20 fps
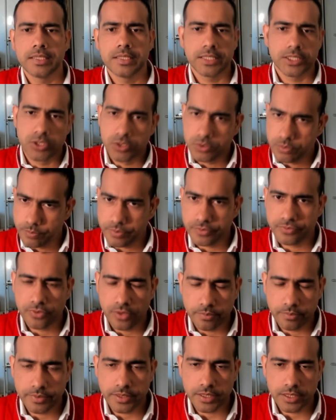you'll be
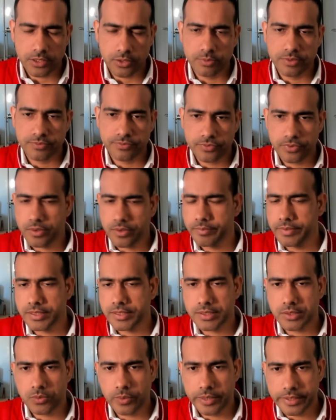
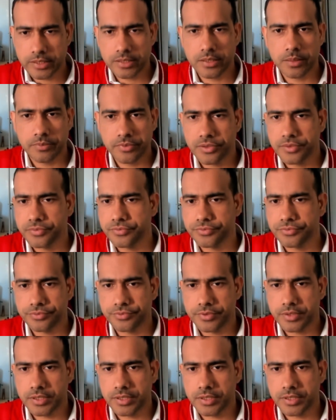performing quite a number of